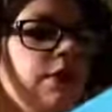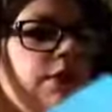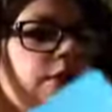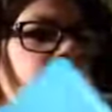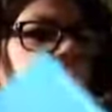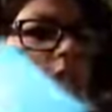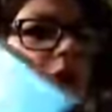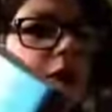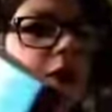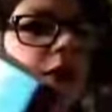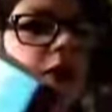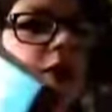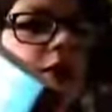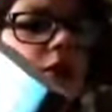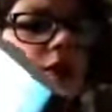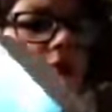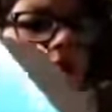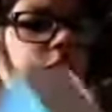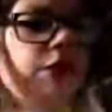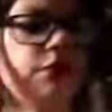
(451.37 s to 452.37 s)
Yeah.
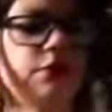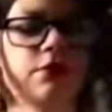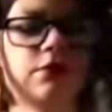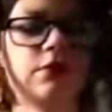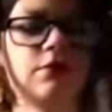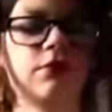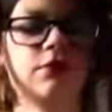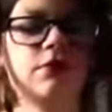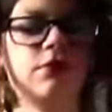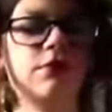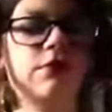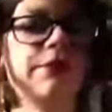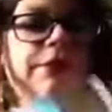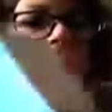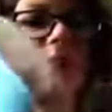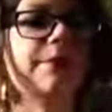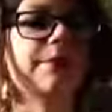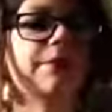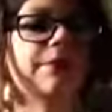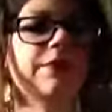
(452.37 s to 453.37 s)

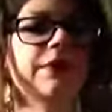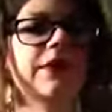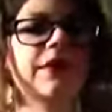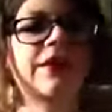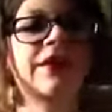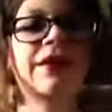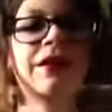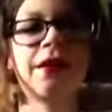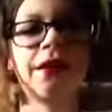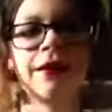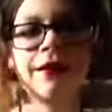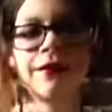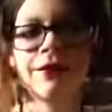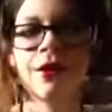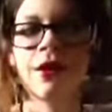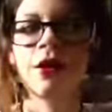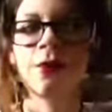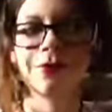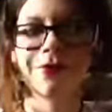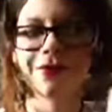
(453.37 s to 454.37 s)
Yeah.
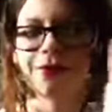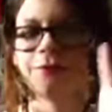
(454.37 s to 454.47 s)
Bit